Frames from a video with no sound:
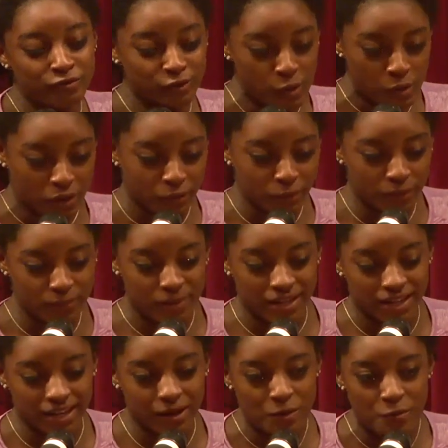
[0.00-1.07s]
floor would
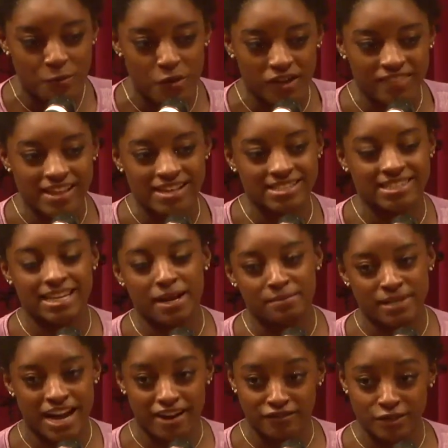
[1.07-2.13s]
be one that's
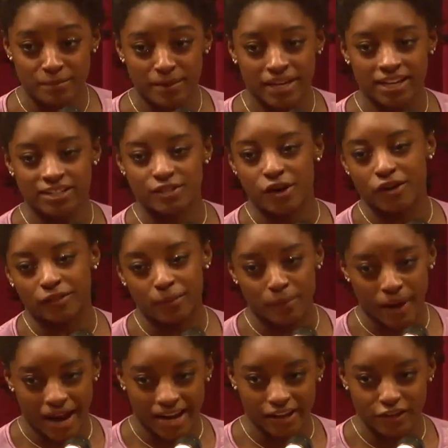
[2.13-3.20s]
named after me. It's called the
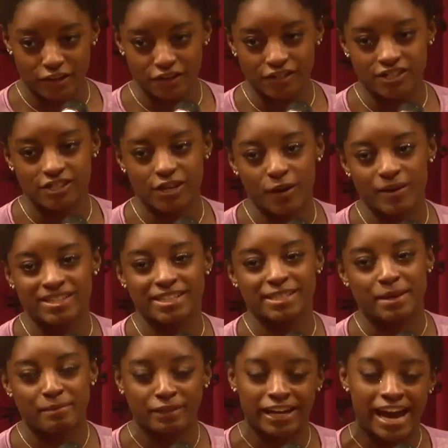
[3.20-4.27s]
Biles, so it's a
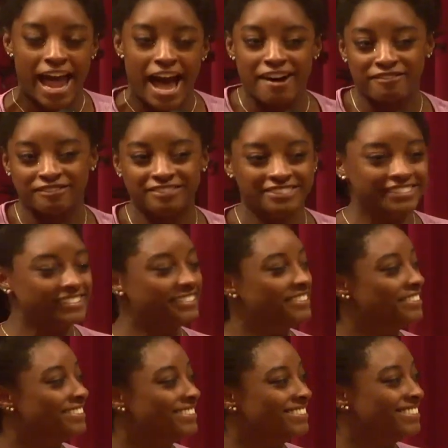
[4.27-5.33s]
double A
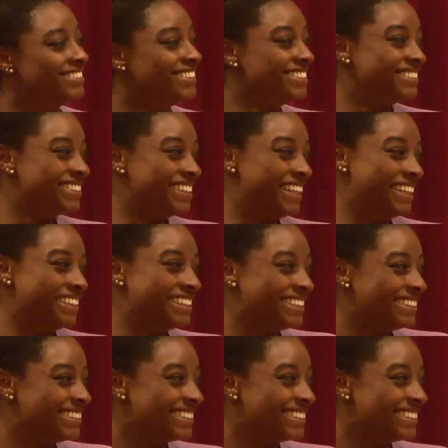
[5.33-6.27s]
half.